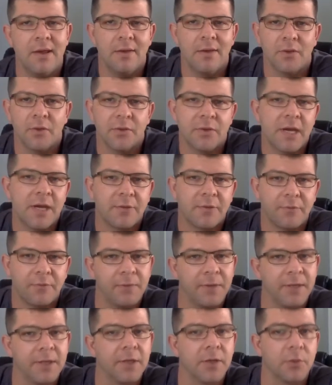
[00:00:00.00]
Those guys
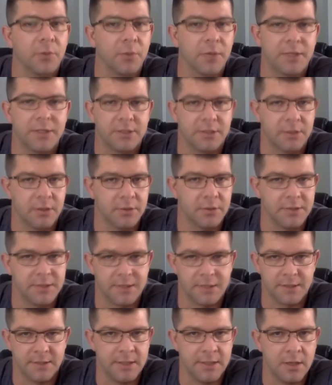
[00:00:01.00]
flick of the wrist goes
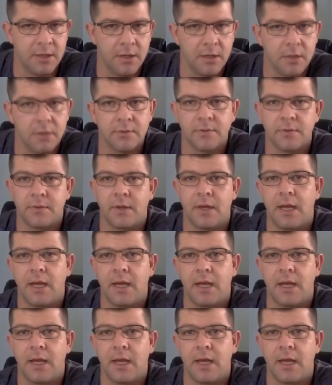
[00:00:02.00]
60 yards,